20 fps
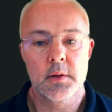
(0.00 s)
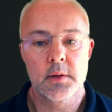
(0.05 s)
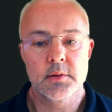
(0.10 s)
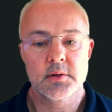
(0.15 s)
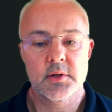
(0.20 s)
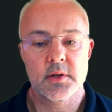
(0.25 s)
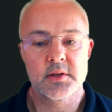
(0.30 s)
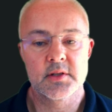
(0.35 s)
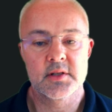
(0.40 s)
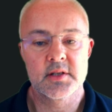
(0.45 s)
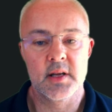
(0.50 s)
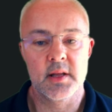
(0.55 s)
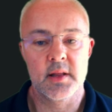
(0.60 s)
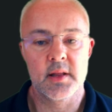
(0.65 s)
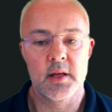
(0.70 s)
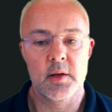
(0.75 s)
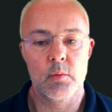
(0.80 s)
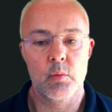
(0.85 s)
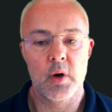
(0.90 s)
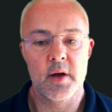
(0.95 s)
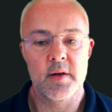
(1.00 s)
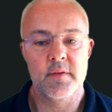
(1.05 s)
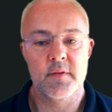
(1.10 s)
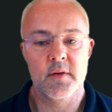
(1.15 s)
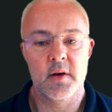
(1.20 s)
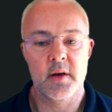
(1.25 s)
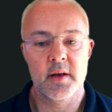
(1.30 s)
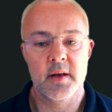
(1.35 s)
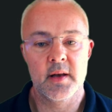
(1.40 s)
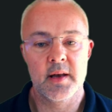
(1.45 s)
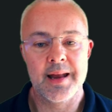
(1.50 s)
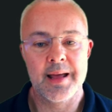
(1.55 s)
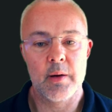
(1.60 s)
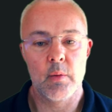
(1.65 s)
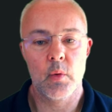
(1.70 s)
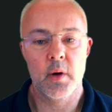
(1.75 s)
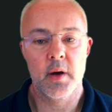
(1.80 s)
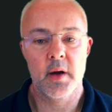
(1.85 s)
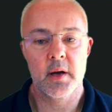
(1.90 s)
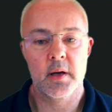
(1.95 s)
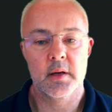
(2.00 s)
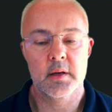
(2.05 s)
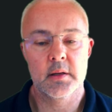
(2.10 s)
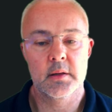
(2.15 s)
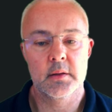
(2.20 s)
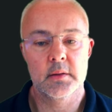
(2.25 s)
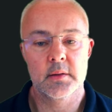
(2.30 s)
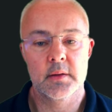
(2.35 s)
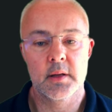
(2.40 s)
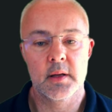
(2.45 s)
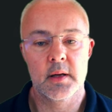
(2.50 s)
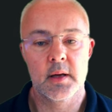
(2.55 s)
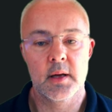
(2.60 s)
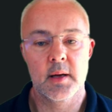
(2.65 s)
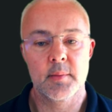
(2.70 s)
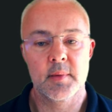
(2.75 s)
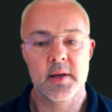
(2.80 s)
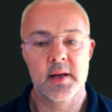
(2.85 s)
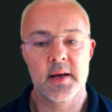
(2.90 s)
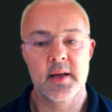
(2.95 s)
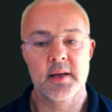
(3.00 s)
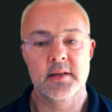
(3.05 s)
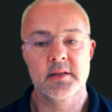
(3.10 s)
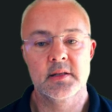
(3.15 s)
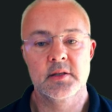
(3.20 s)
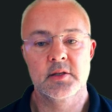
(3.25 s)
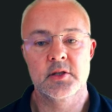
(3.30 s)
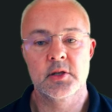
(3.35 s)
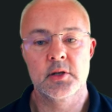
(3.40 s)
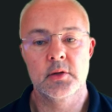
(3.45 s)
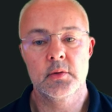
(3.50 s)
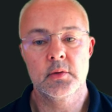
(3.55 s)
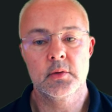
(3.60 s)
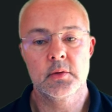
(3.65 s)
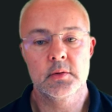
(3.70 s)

So you can see the Wi-Fi network that I'm connected to.